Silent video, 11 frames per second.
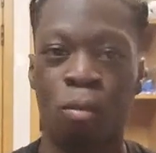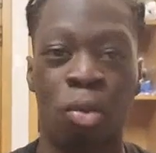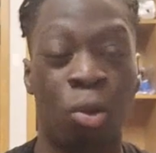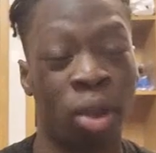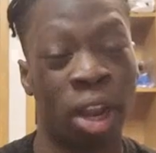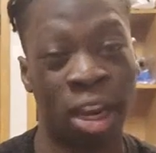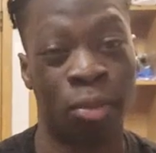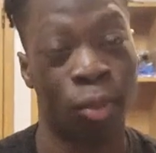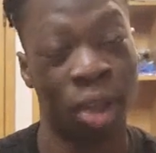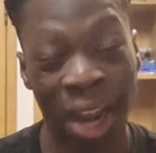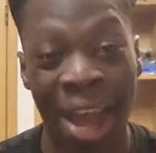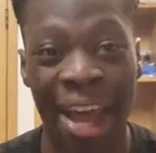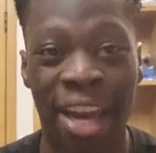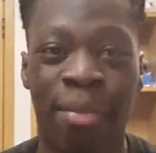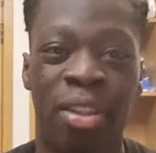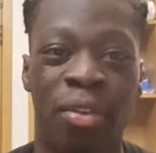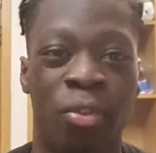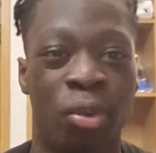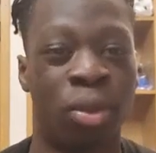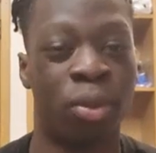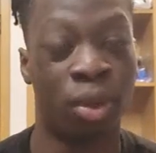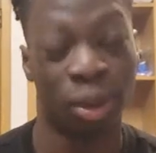when I had
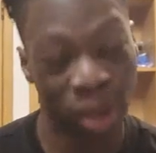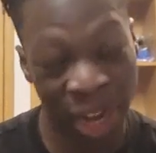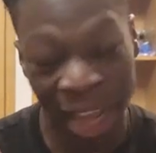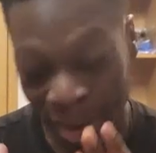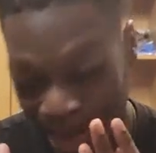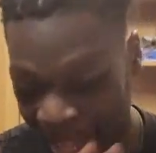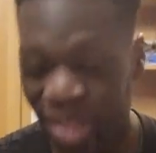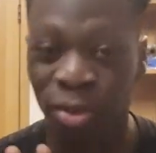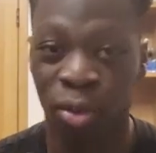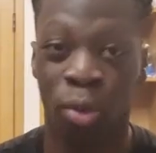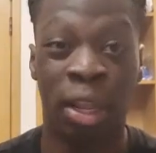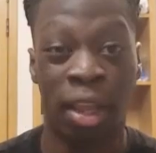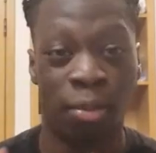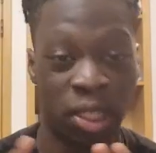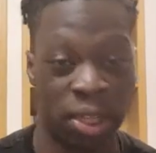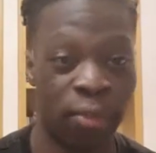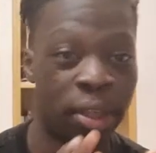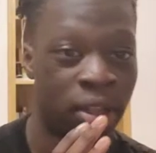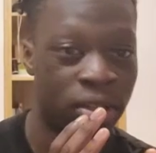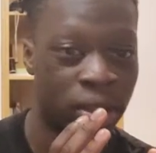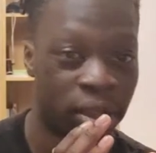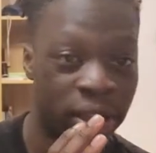my interview with that specific
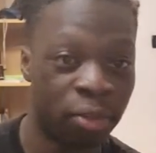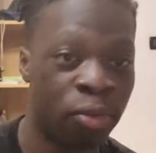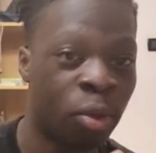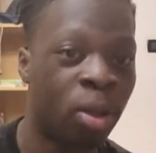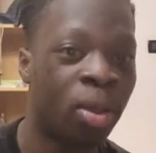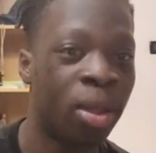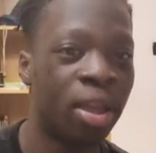interviewer,